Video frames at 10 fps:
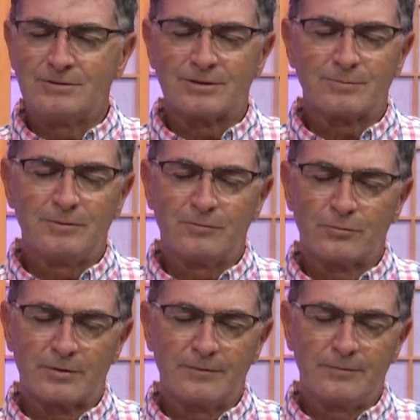Just
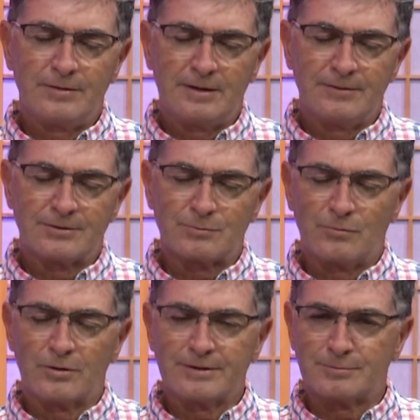before this
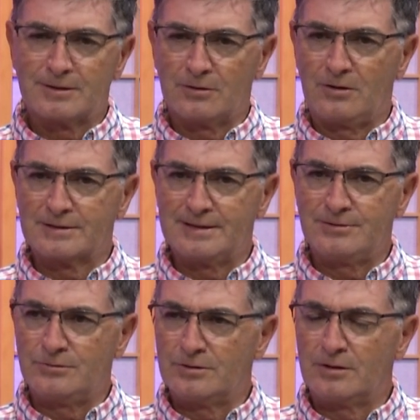morning's been a long day,
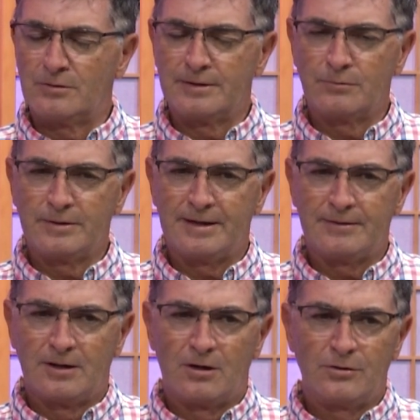as you know, and we right.